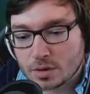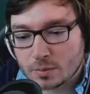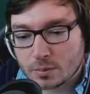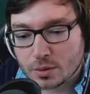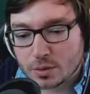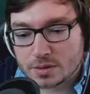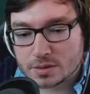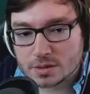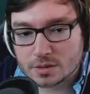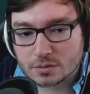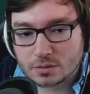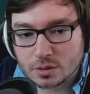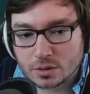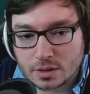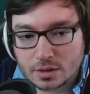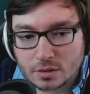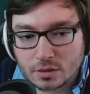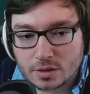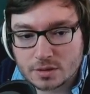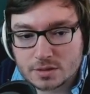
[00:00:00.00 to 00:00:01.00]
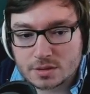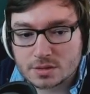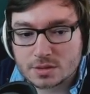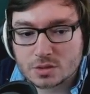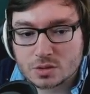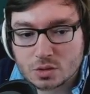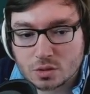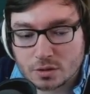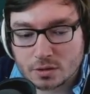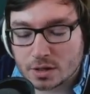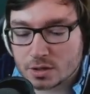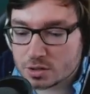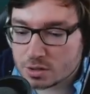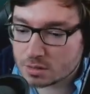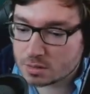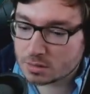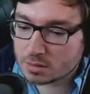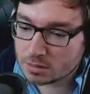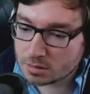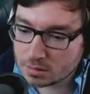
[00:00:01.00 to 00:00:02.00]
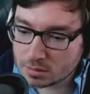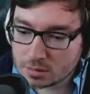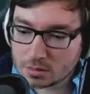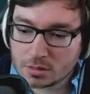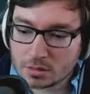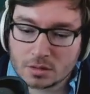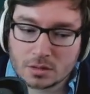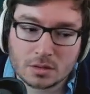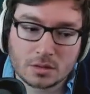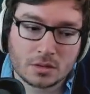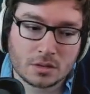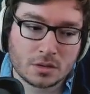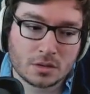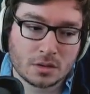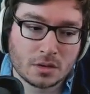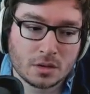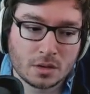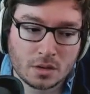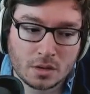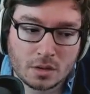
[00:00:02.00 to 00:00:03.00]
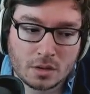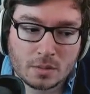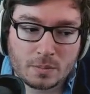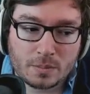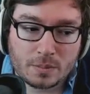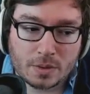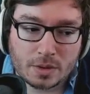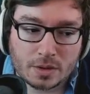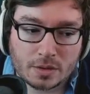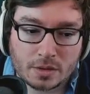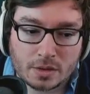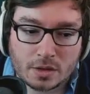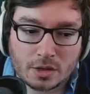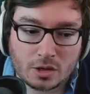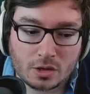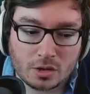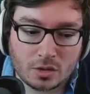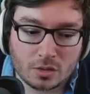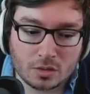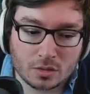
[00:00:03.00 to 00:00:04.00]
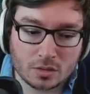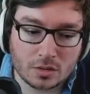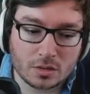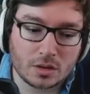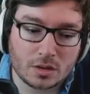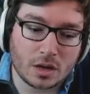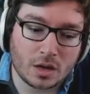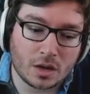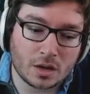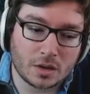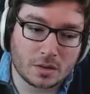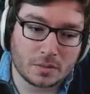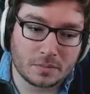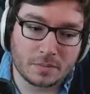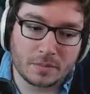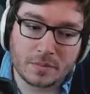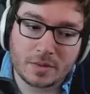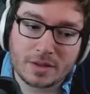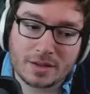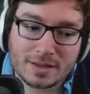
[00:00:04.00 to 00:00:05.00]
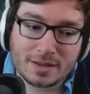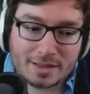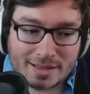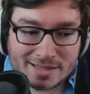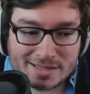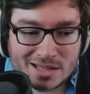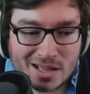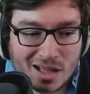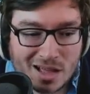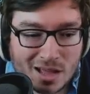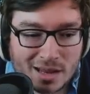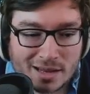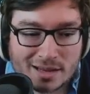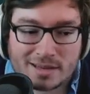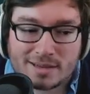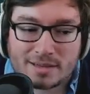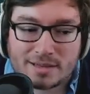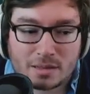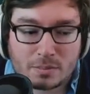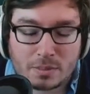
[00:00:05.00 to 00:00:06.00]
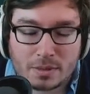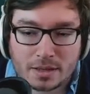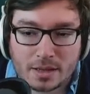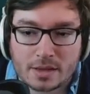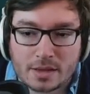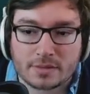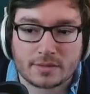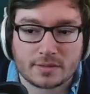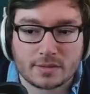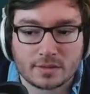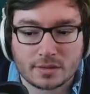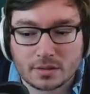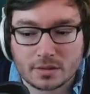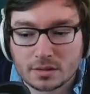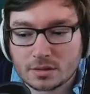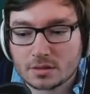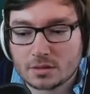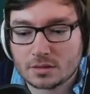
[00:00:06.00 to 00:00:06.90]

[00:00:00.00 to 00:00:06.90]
Putting points in root increases its duration. But the Q is higher DPS.